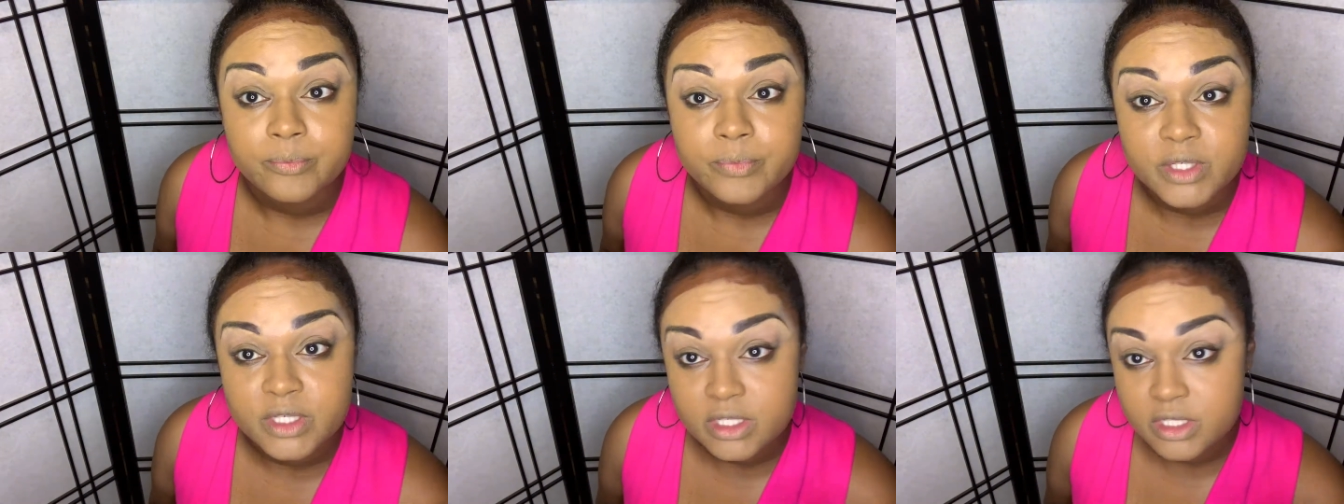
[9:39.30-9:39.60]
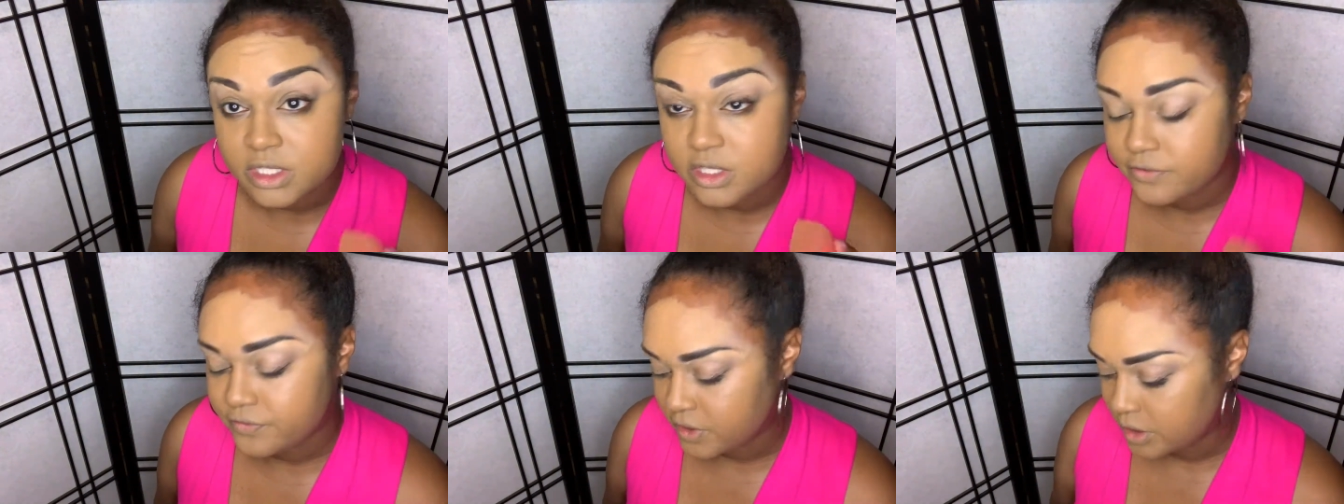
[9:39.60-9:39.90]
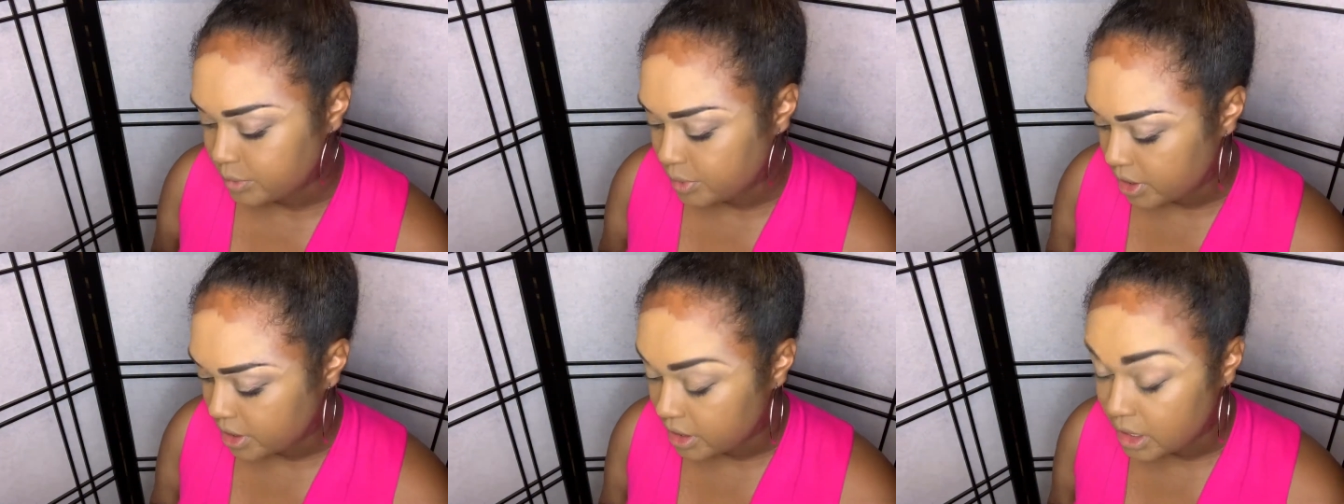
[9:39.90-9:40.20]
this is the fun
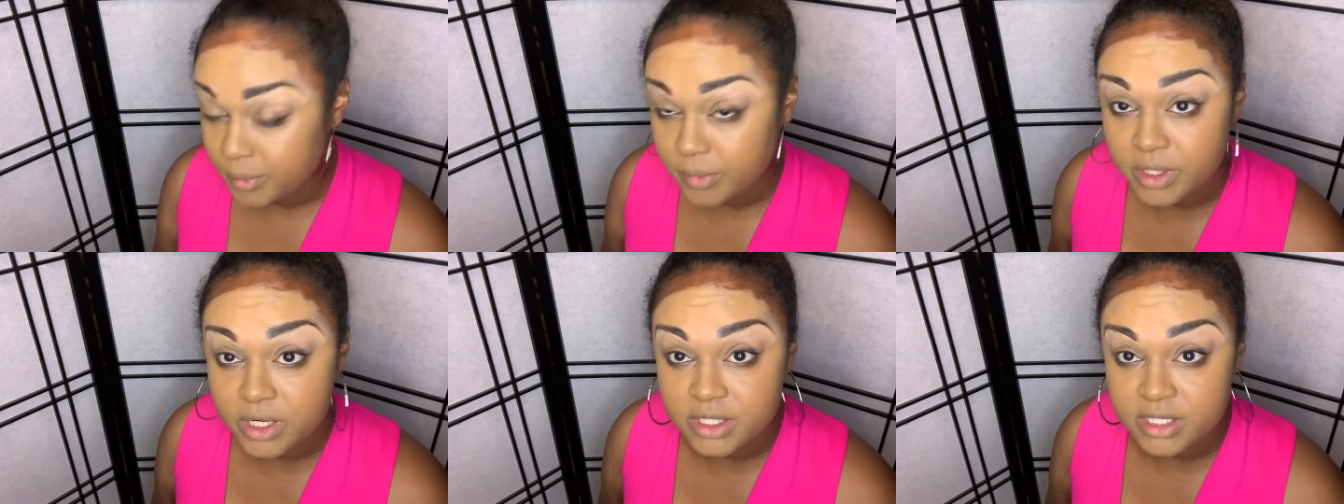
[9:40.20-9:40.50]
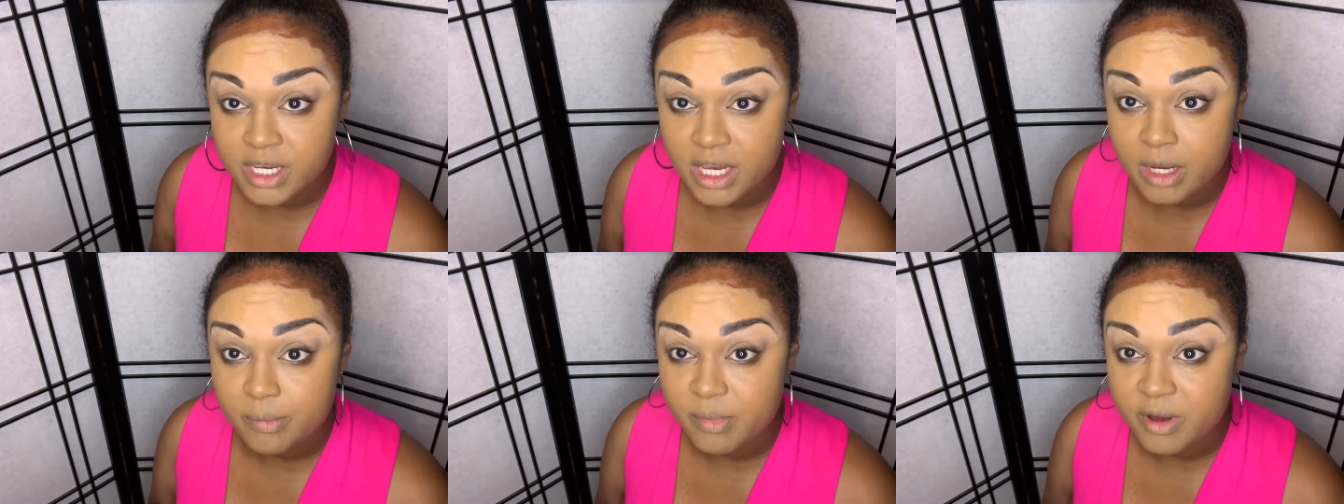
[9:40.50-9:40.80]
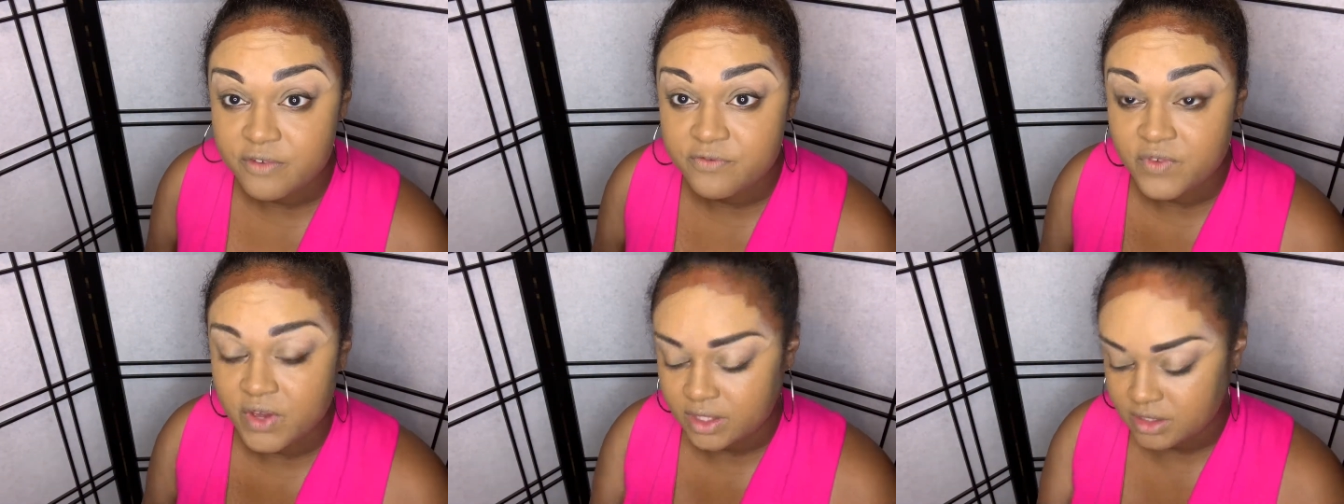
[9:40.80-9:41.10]
part. I'm going to take my
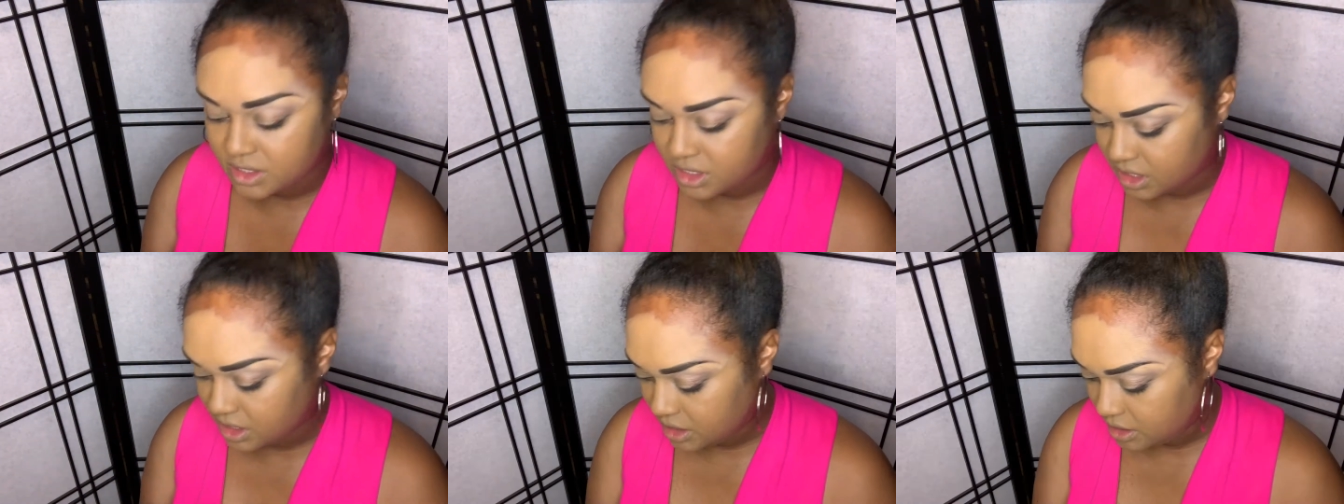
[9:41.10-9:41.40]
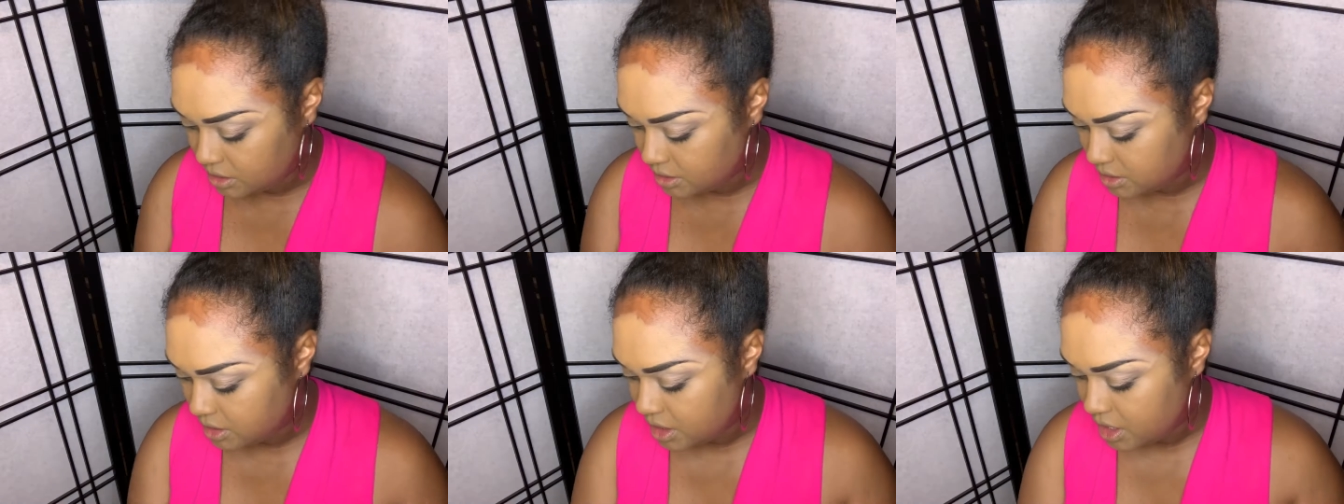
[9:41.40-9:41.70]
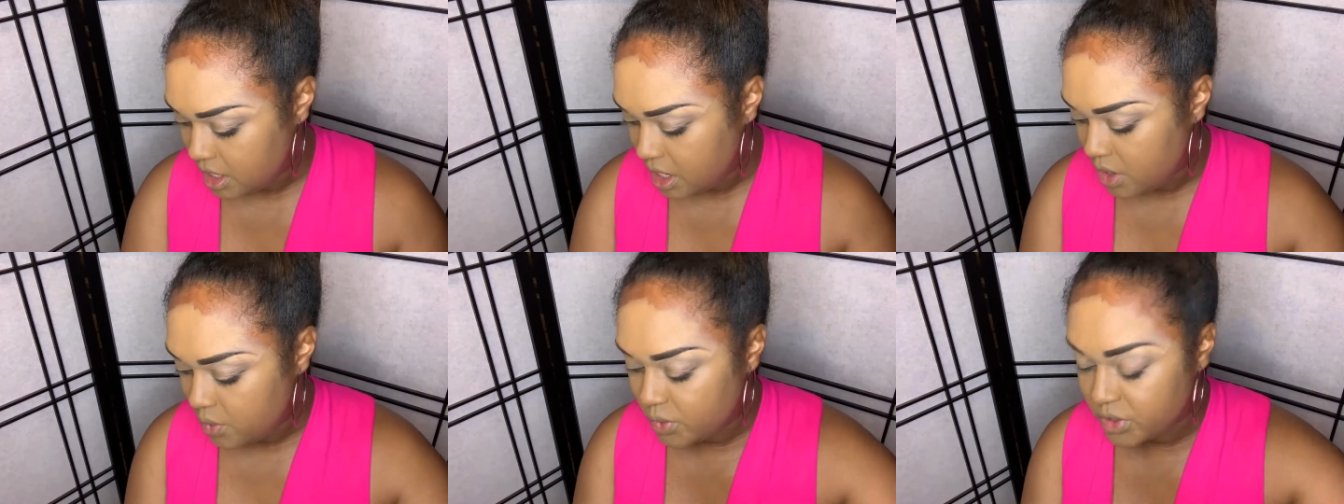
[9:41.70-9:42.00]
Fenty,
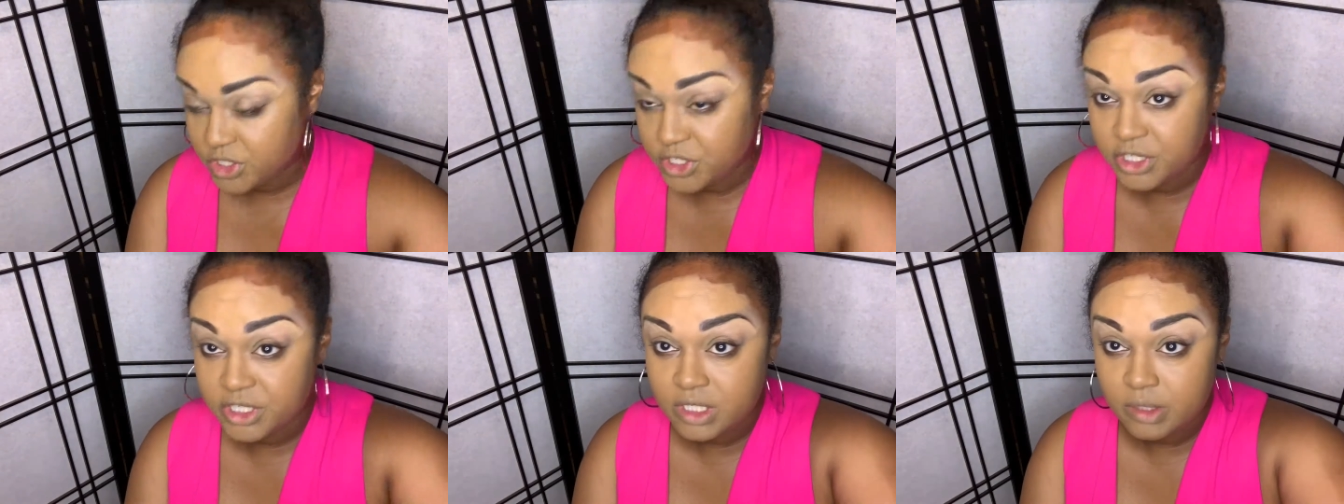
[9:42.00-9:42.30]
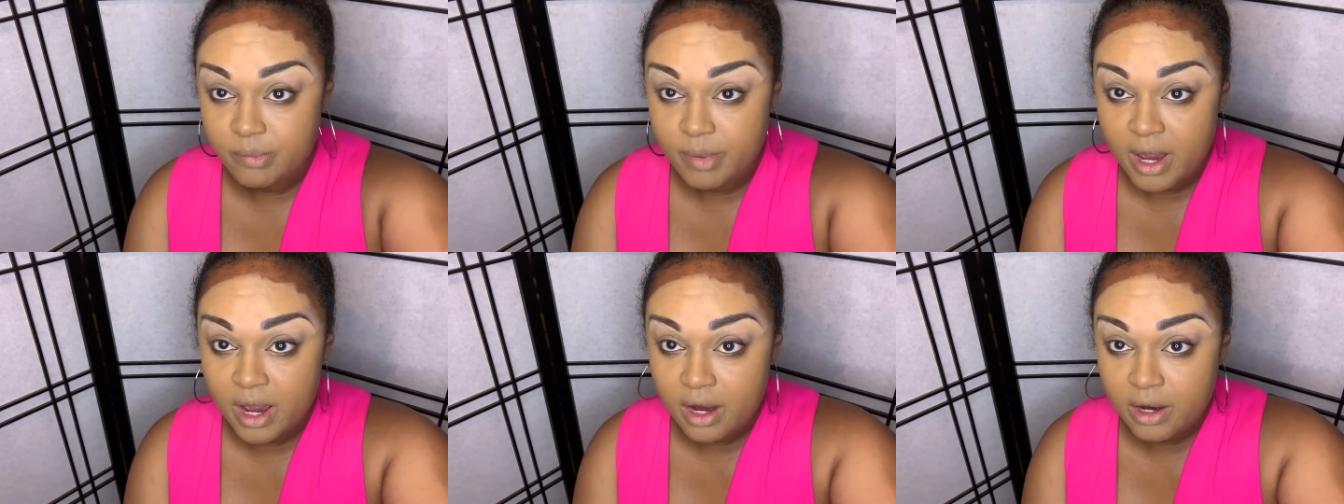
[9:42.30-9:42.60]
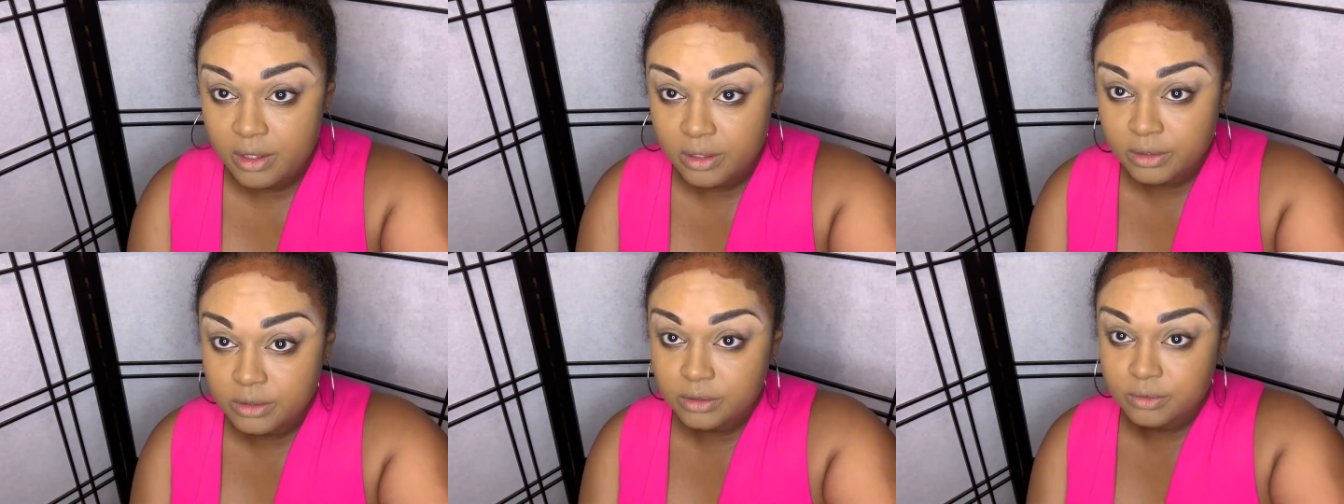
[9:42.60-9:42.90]
which is
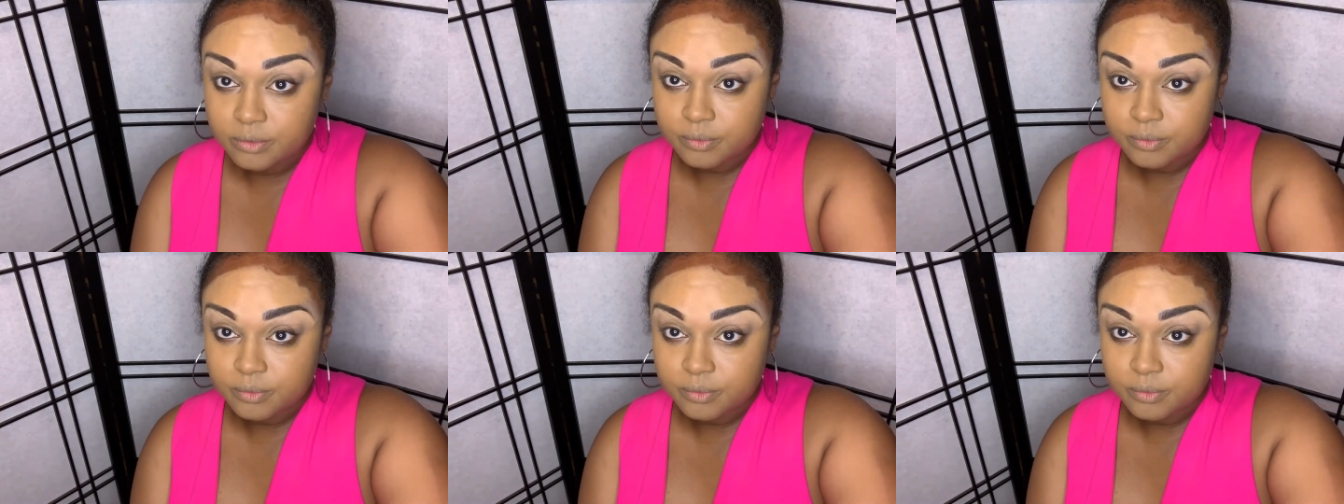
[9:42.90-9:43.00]
about,